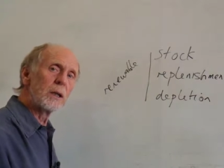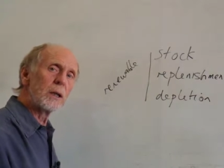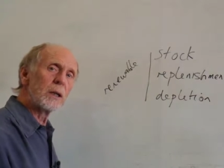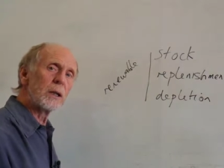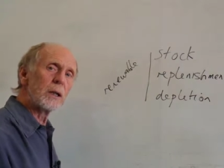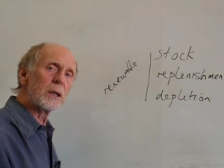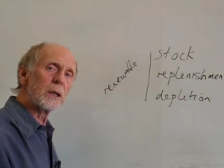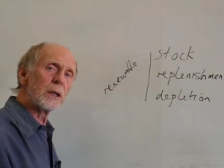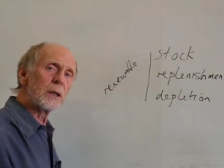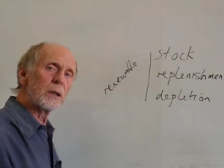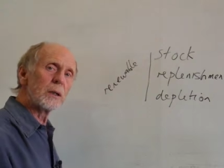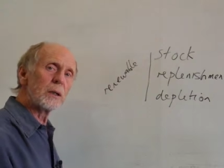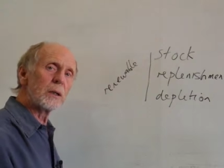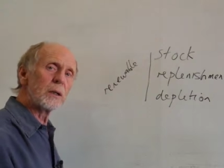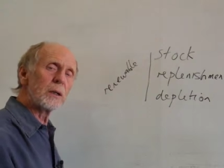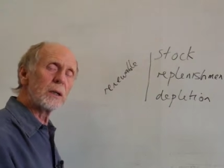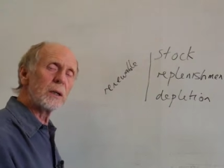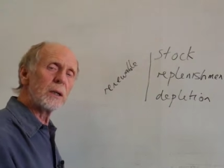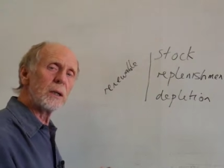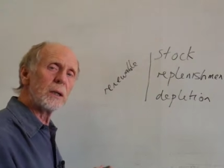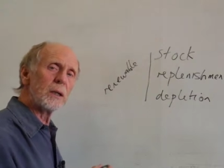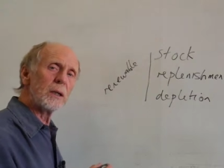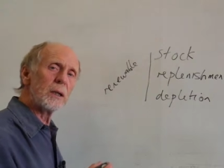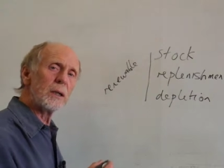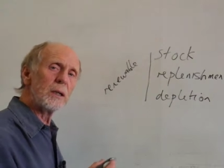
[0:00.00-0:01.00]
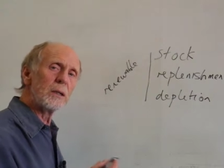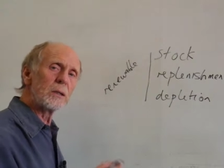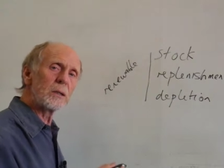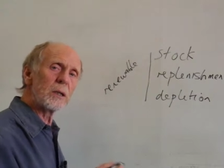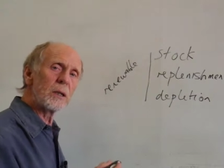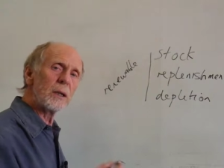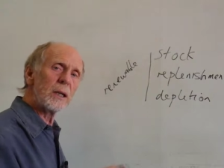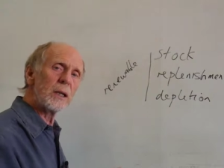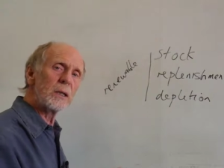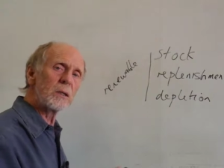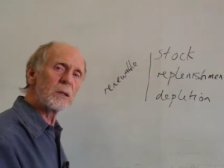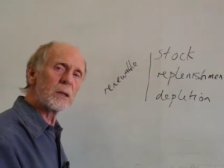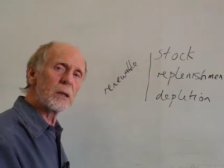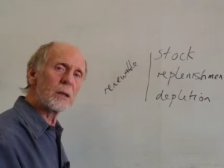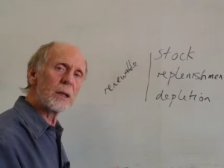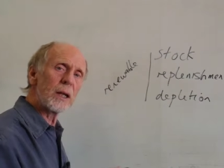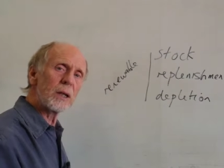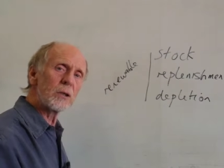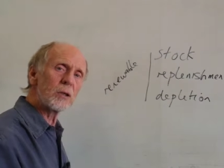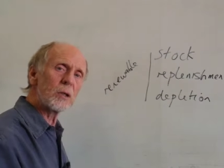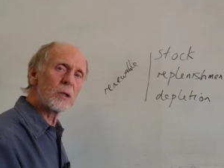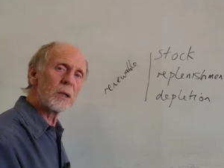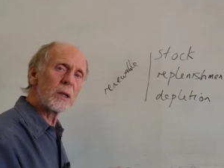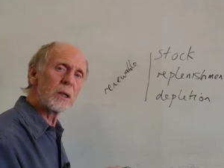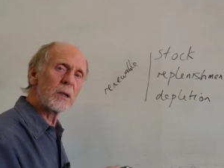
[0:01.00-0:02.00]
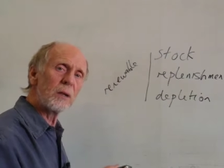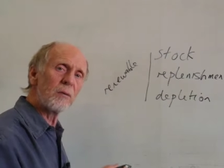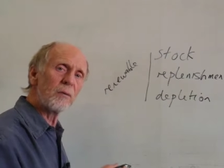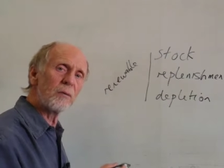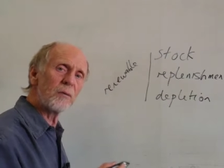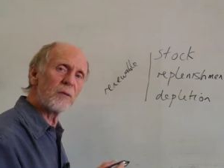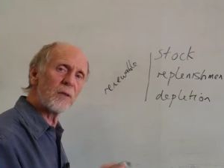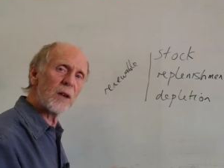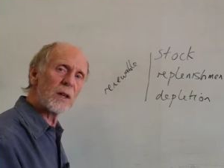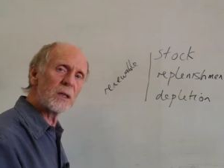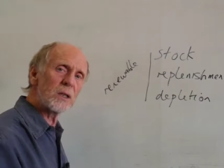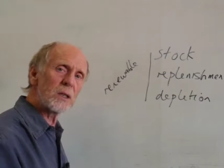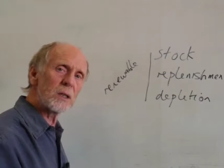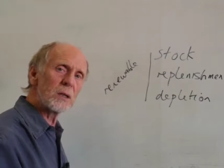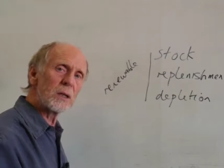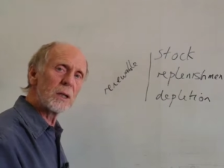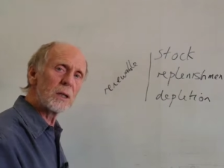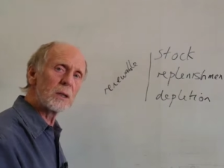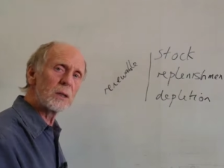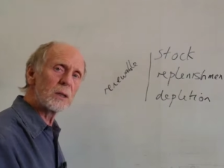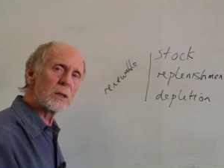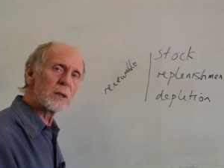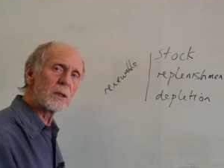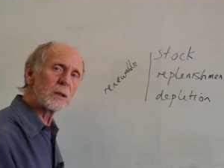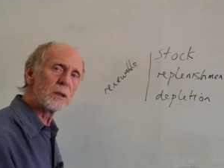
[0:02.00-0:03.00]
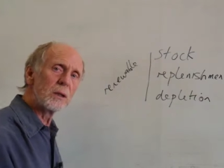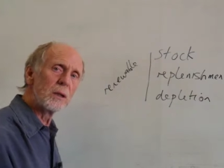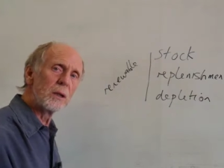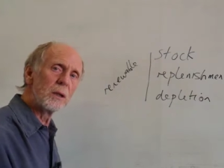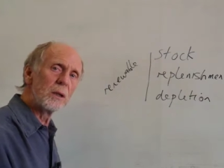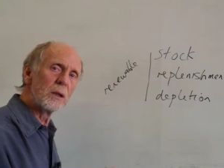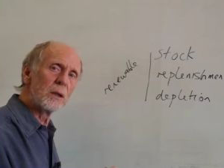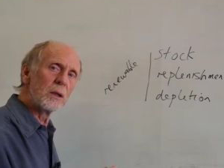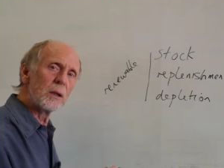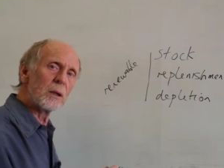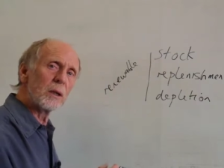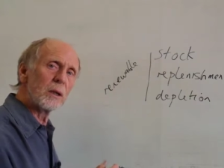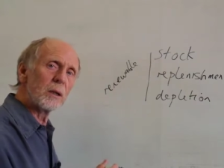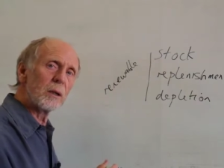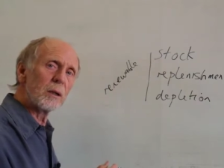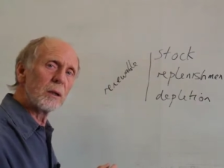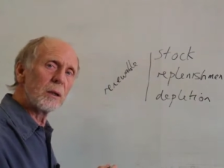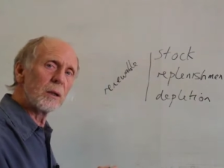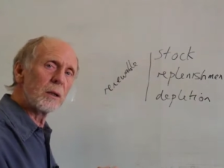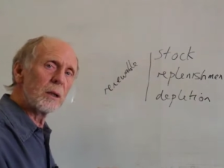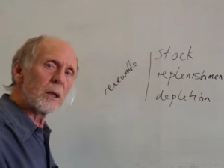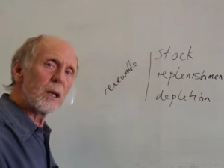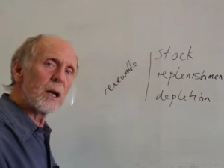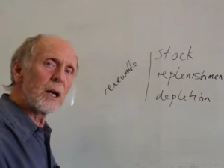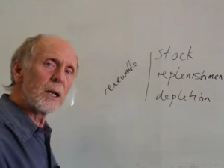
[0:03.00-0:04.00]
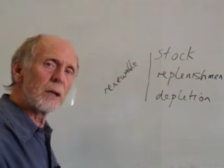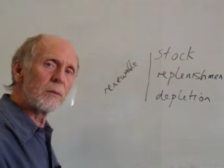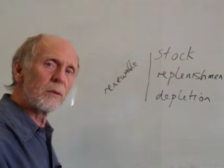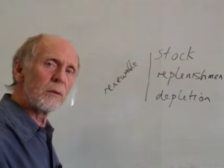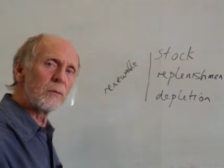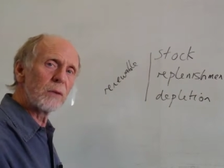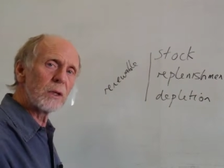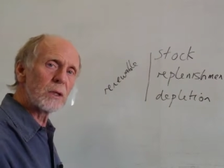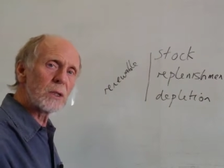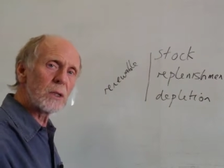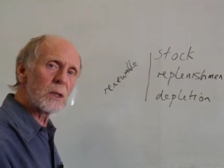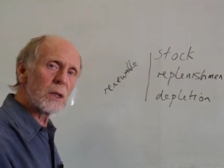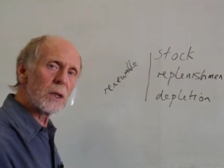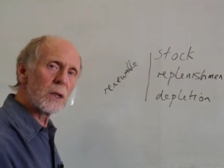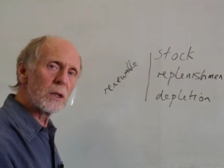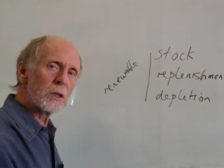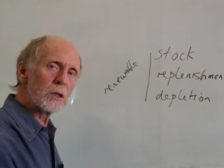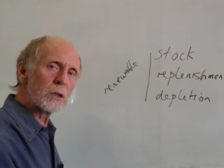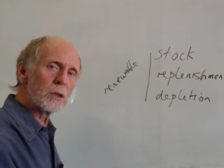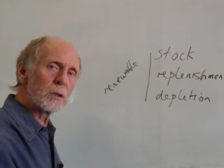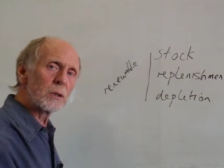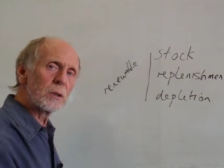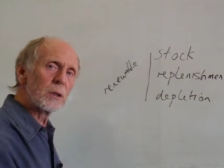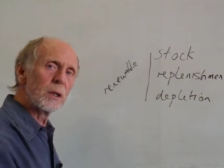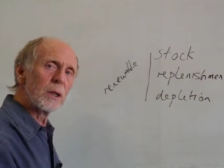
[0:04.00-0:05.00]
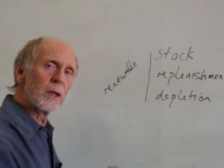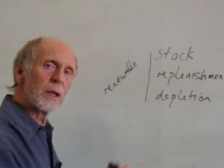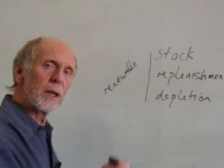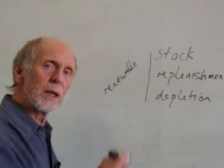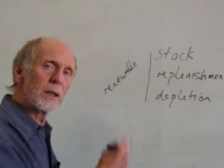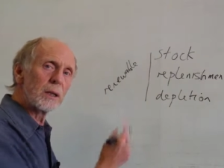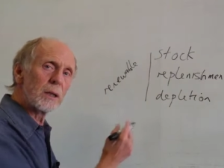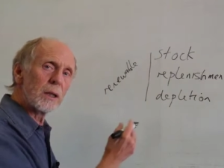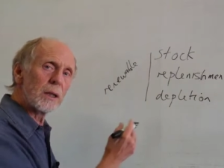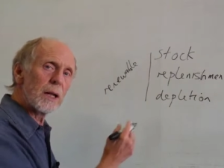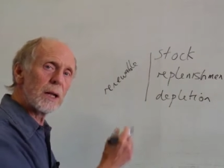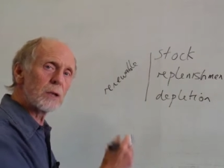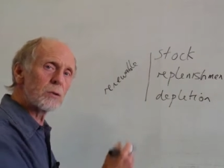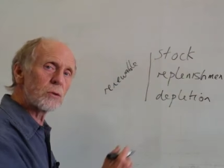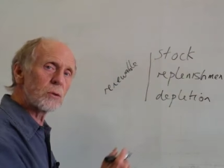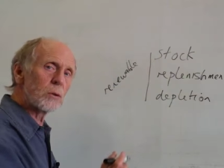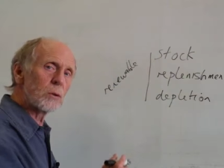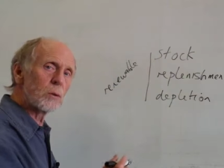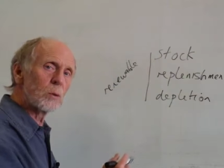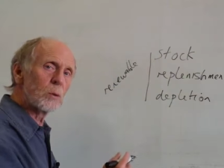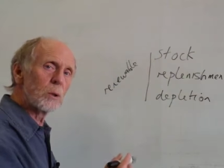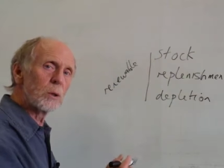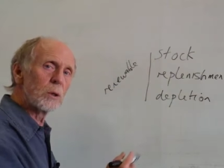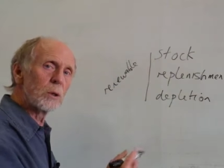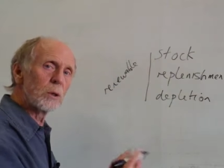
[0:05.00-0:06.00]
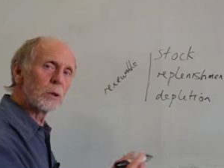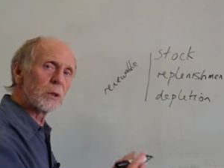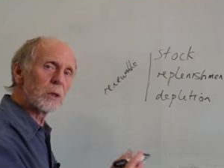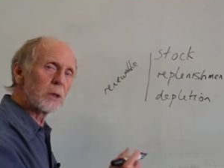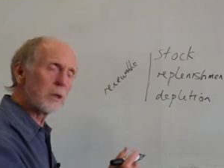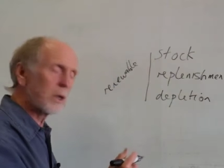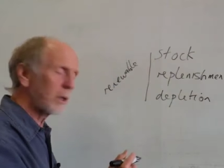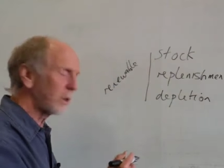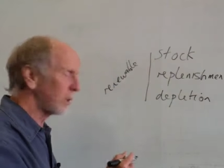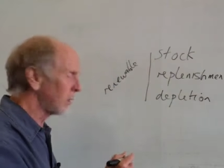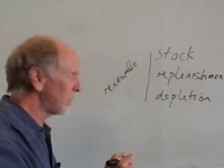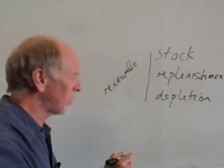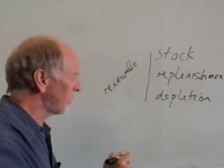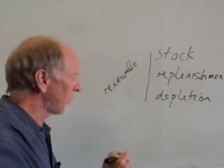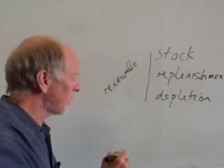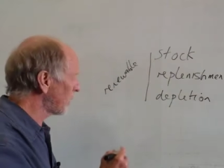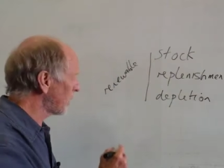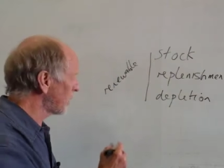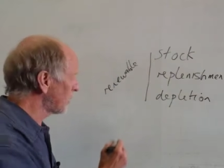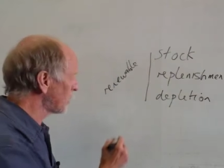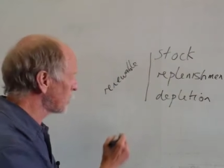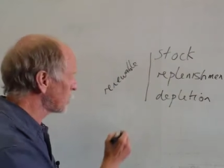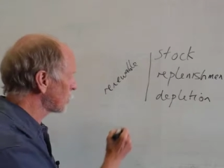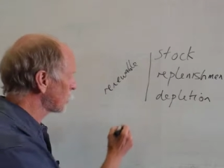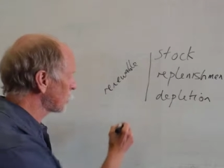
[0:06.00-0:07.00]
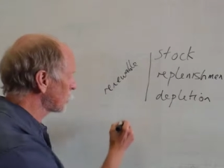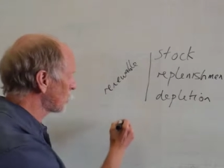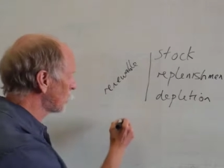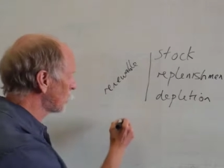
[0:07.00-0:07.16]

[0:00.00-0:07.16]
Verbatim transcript: uh, inter- intellectually fascinating uh, line of investigation in the natural world and other environments as